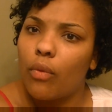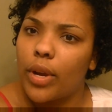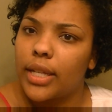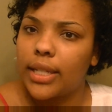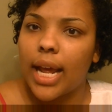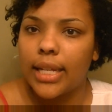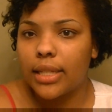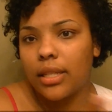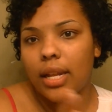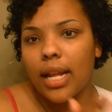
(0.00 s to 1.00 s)
weeks, not
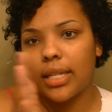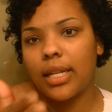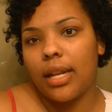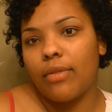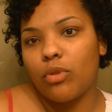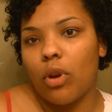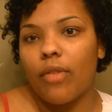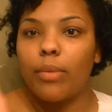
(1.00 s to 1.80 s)
10, 11, 12.